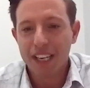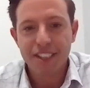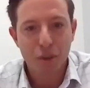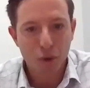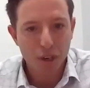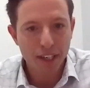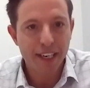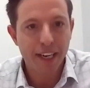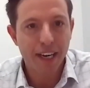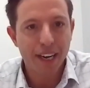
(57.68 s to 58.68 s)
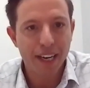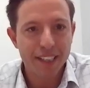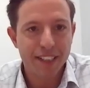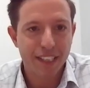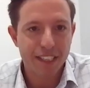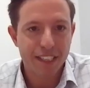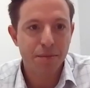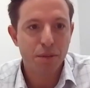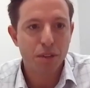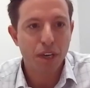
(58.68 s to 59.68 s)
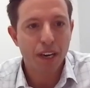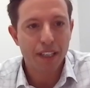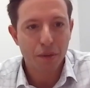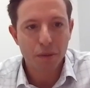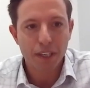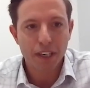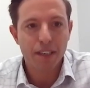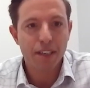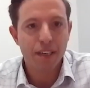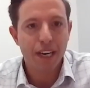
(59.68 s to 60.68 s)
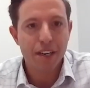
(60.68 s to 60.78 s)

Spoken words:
storied and successful career